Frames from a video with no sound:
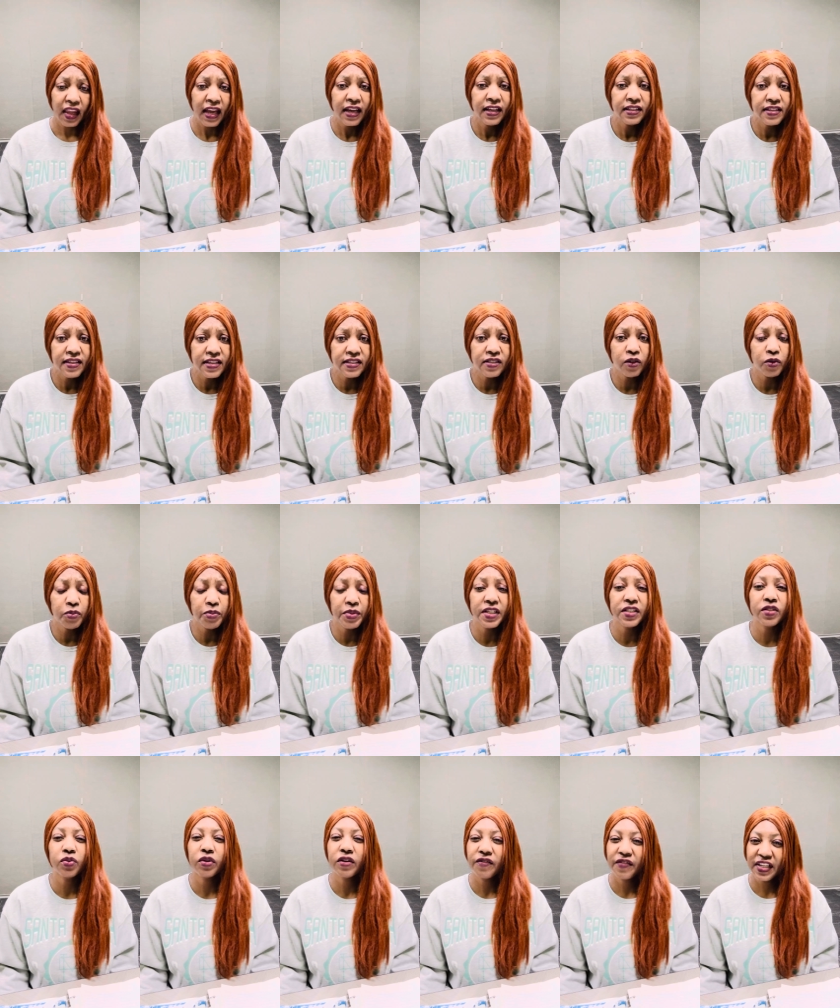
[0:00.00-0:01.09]
This will be
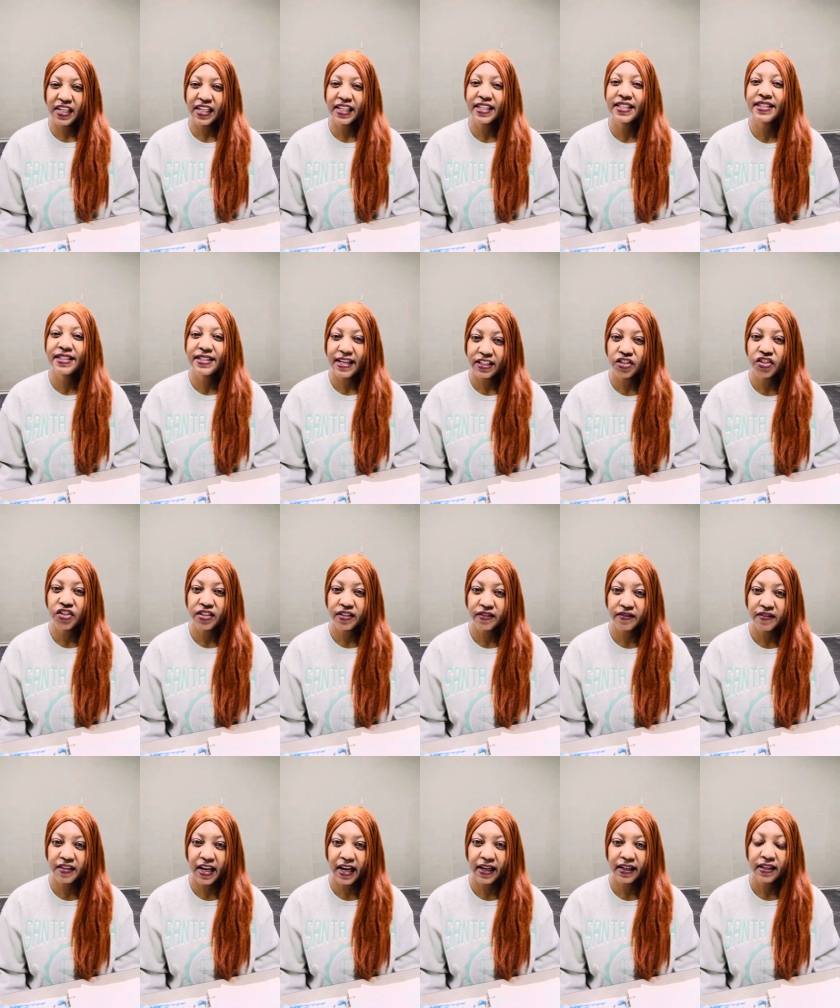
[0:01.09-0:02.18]
sort of an extension of
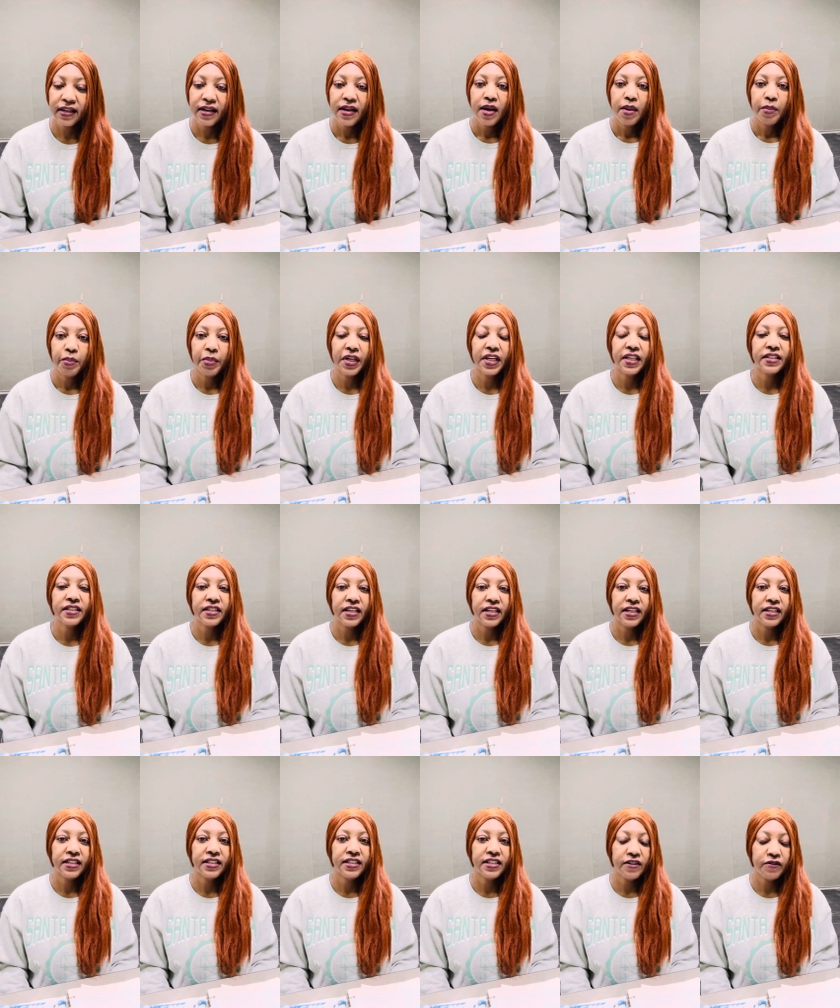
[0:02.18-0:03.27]
that, but it's in a
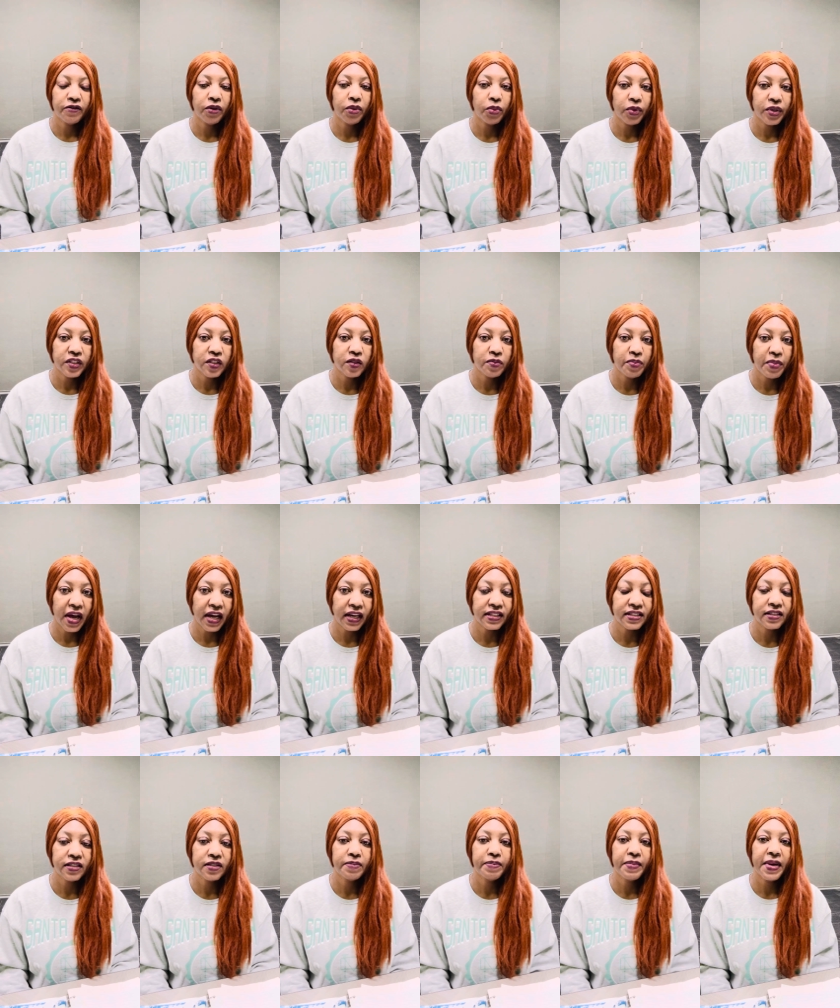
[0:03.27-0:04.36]
different respects.
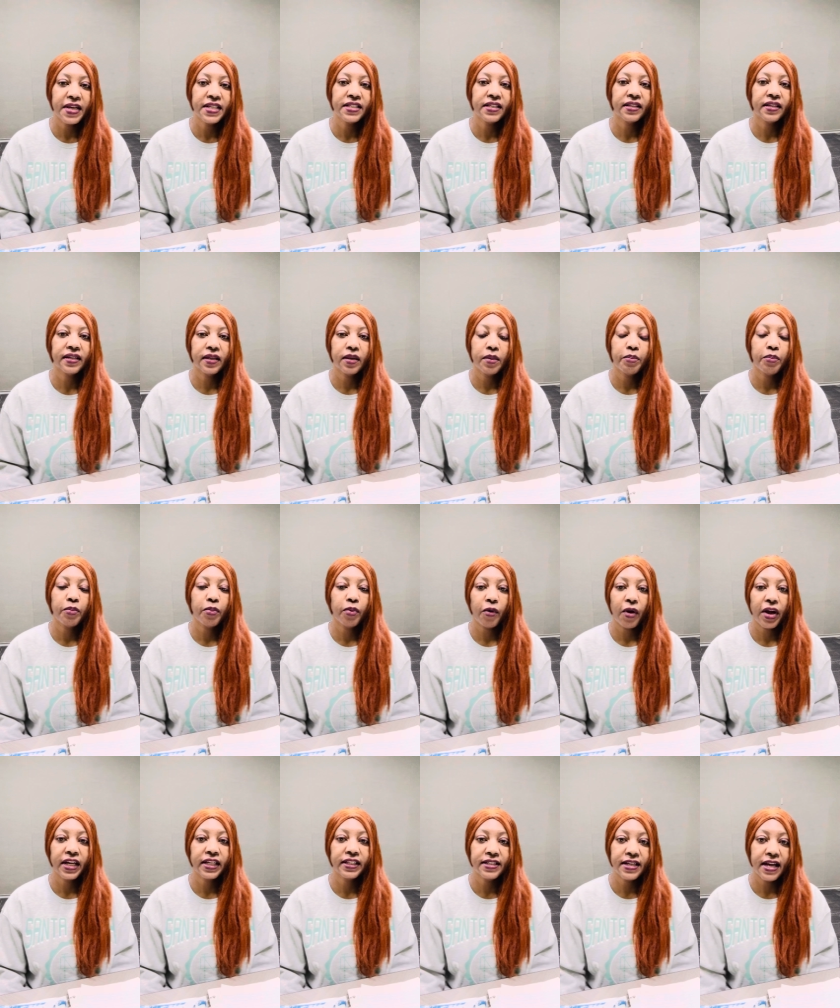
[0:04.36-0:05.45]
It's basically going to
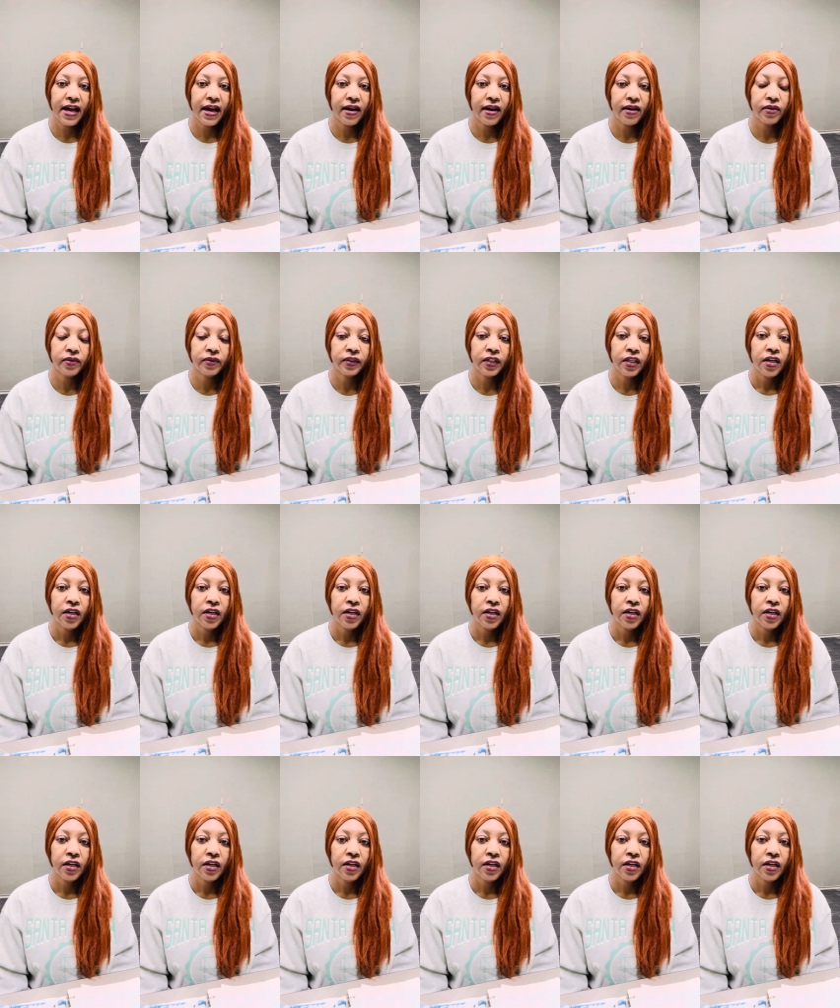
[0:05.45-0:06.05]
break down